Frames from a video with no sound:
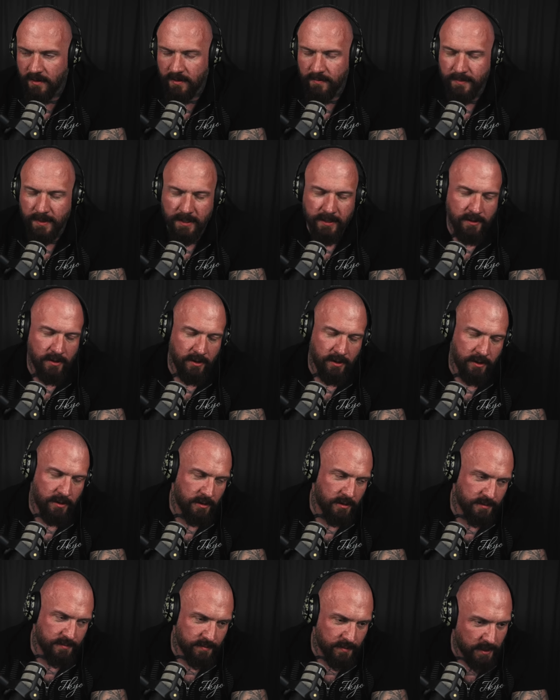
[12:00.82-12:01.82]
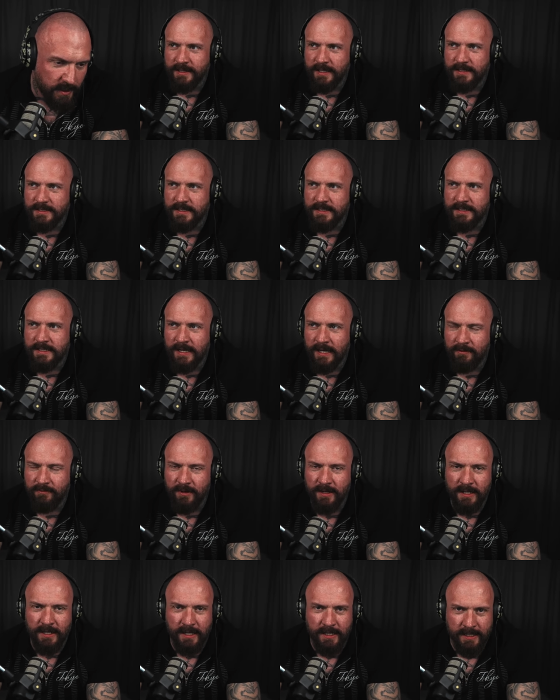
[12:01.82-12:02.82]
Oh my God, this is
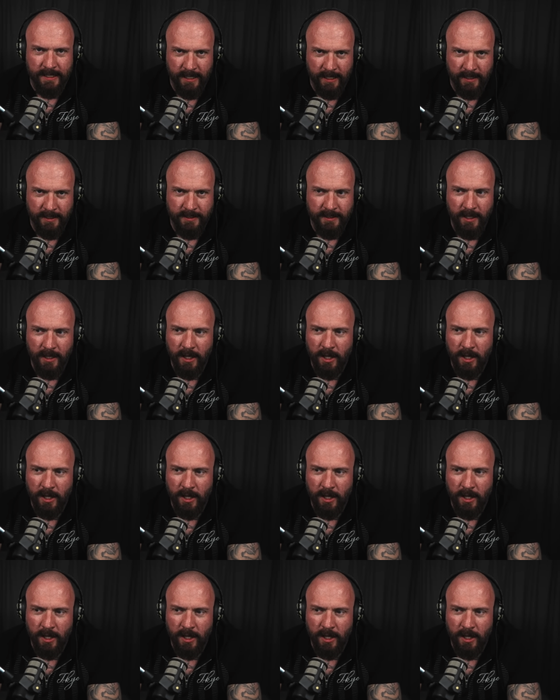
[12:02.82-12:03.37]
literally a kid